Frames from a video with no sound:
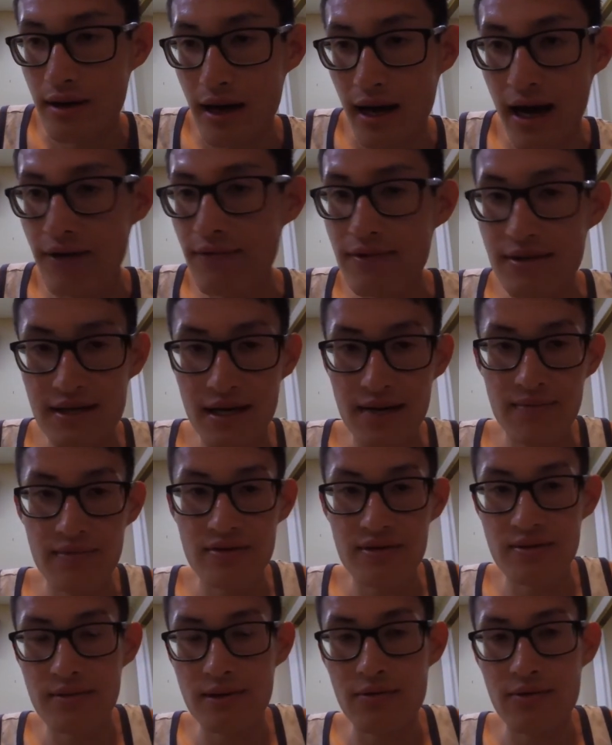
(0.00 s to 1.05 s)
every time you
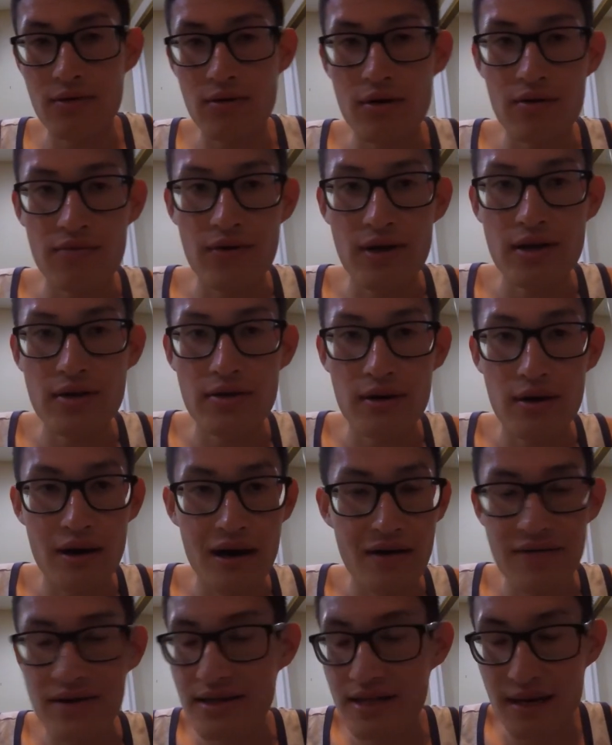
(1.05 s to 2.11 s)
see me record video or
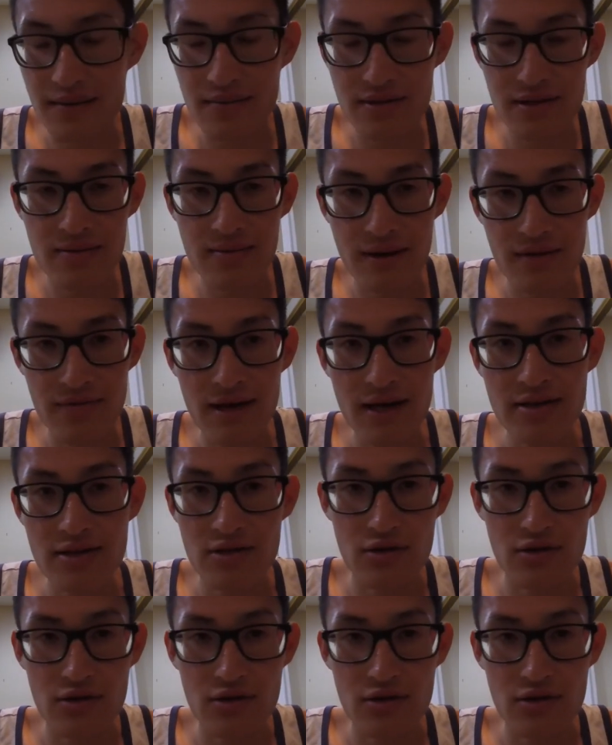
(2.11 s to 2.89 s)
every time you see my face,